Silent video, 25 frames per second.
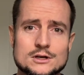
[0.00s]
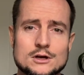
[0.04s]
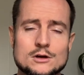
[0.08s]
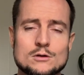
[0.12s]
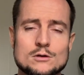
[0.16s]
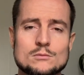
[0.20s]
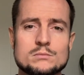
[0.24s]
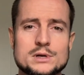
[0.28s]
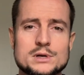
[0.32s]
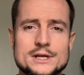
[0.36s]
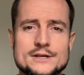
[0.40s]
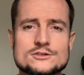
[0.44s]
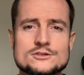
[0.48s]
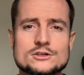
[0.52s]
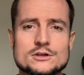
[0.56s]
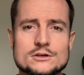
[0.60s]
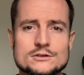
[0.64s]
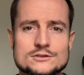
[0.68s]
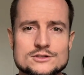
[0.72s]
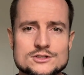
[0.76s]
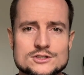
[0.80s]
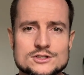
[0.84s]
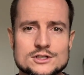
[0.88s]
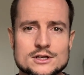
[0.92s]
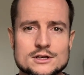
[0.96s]
please
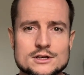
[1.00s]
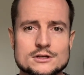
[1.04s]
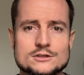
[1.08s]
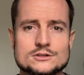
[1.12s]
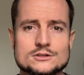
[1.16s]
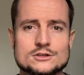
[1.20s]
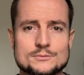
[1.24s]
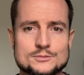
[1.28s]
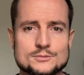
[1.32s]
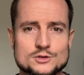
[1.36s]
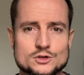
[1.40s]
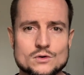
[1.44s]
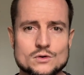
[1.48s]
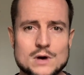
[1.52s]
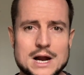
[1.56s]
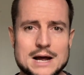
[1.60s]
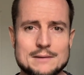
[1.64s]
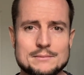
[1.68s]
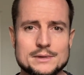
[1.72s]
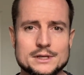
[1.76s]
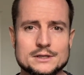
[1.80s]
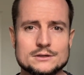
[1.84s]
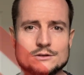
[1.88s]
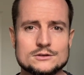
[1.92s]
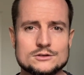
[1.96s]
consider
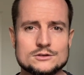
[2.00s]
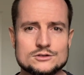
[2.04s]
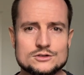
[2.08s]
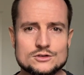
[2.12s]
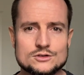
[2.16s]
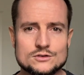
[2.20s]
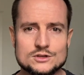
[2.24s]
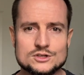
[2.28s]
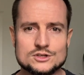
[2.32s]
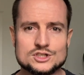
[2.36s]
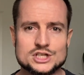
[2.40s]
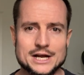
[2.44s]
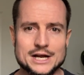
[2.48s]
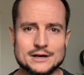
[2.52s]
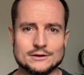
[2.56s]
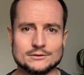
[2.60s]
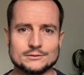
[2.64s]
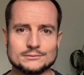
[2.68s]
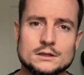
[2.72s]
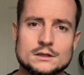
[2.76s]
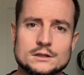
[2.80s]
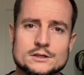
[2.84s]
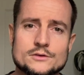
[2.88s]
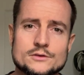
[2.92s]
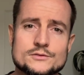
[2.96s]
subscribing to the channel.
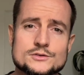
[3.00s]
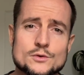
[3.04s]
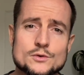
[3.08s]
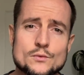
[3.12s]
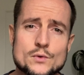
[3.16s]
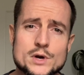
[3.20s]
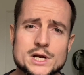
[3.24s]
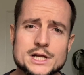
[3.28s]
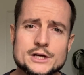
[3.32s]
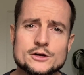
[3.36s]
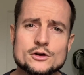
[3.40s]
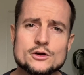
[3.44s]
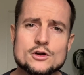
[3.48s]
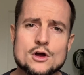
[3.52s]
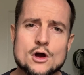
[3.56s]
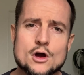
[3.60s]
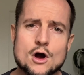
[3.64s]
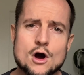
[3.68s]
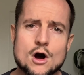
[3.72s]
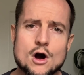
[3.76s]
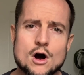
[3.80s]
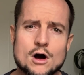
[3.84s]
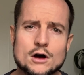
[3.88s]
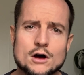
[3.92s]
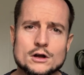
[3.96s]
There is a really good
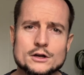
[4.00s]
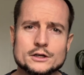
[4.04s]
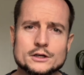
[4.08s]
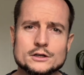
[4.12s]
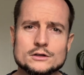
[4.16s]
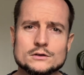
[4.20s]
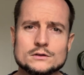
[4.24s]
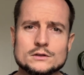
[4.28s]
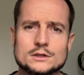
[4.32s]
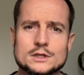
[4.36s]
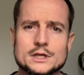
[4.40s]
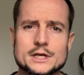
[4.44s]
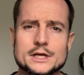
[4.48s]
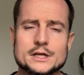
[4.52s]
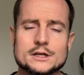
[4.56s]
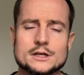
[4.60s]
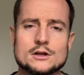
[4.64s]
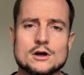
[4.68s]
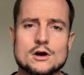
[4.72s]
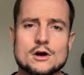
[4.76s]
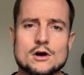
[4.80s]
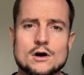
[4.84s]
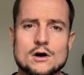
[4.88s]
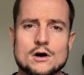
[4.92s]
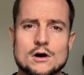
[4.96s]
article in
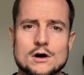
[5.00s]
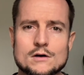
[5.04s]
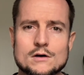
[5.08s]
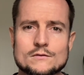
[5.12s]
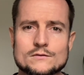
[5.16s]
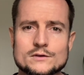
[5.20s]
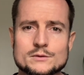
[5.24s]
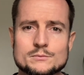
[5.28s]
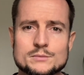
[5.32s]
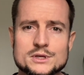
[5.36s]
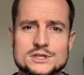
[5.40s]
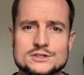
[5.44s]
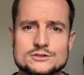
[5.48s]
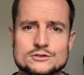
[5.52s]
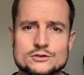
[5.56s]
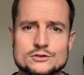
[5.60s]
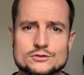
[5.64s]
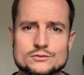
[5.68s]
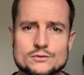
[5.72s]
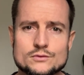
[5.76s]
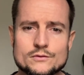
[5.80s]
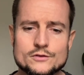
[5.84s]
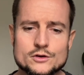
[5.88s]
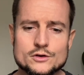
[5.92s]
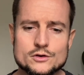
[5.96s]
Harvard
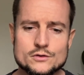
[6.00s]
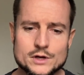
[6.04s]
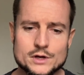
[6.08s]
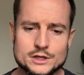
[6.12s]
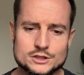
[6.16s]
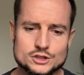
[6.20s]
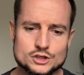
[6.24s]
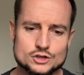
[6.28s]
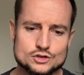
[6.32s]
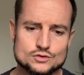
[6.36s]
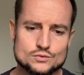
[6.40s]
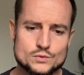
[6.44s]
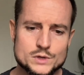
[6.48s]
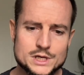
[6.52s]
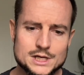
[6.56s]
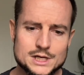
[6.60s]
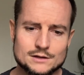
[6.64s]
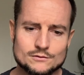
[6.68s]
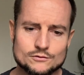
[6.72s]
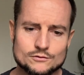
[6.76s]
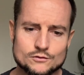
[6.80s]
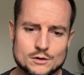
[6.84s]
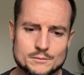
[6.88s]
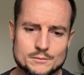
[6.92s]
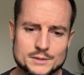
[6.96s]
Business Review, and just reading
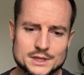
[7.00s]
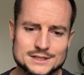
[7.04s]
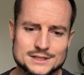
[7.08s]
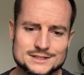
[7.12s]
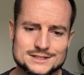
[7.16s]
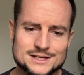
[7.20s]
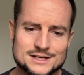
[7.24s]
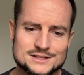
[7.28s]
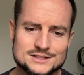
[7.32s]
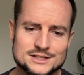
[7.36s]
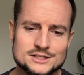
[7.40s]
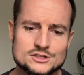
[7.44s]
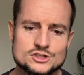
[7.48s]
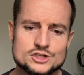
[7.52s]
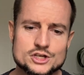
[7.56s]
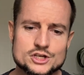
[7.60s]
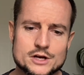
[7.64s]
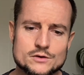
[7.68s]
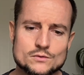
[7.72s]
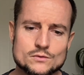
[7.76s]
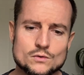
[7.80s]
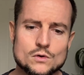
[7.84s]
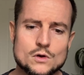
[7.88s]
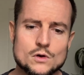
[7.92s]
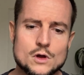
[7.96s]
from it, it says, in
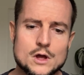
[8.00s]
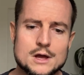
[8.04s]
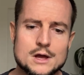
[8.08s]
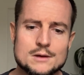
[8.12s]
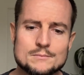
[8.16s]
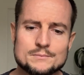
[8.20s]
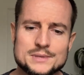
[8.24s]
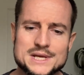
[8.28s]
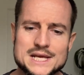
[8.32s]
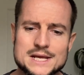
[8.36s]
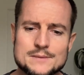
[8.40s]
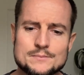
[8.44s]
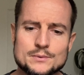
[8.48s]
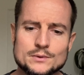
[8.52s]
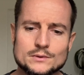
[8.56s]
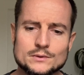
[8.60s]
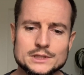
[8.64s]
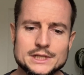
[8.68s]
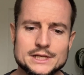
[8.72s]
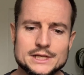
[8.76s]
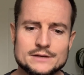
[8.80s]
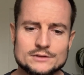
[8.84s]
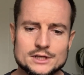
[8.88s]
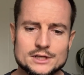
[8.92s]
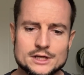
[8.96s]
general, people
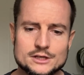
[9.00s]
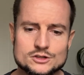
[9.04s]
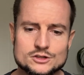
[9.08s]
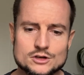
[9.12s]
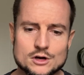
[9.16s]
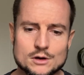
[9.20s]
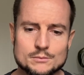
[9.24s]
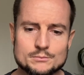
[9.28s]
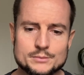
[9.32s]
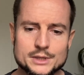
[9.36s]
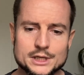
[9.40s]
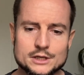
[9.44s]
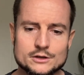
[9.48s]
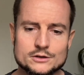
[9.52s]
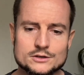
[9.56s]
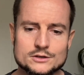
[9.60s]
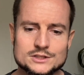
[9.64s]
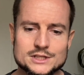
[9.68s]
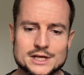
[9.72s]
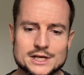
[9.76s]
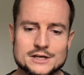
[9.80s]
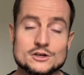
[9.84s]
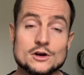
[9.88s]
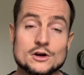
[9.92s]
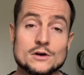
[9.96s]
leave their job because
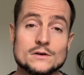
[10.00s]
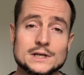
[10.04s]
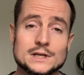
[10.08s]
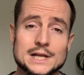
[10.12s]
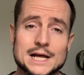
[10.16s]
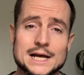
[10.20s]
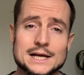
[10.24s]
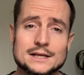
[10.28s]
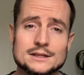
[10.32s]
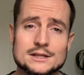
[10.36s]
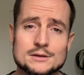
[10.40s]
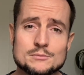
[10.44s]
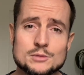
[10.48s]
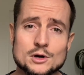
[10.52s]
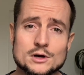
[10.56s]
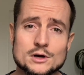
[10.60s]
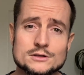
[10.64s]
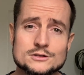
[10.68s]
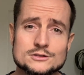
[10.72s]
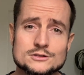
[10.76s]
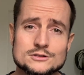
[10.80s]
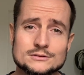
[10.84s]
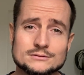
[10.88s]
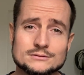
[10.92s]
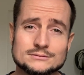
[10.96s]
they don't like their
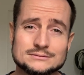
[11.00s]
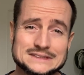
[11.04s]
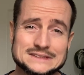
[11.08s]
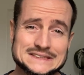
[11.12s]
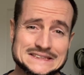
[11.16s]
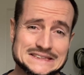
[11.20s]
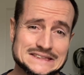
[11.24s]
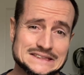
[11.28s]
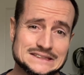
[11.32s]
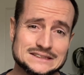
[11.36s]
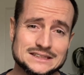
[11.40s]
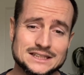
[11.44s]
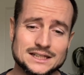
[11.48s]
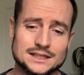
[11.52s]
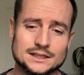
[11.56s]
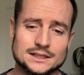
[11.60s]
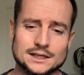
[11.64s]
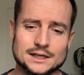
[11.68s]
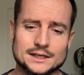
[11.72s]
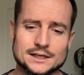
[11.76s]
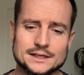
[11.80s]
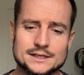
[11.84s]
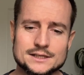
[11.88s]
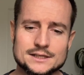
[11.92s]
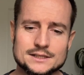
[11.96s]
boss,
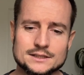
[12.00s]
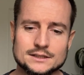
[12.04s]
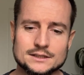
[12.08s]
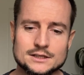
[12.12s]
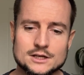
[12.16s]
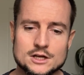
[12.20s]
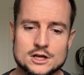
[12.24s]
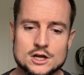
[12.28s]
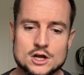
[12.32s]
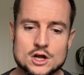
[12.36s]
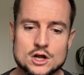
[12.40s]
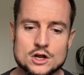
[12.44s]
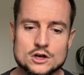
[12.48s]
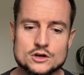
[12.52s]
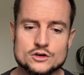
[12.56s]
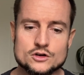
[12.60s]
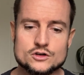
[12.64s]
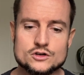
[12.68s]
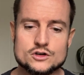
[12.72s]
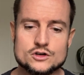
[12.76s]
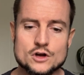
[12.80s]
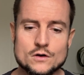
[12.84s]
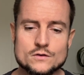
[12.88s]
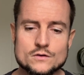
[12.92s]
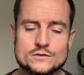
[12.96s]
unlucky,
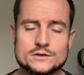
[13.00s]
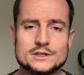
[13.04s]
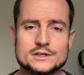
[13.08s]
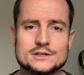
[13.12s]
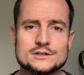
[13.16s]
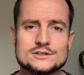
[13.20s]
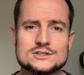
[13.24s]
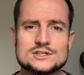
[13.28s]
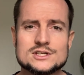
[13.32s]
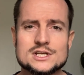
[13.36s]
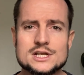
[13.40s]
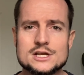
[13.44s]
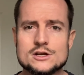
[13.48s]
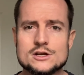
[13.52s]
don't see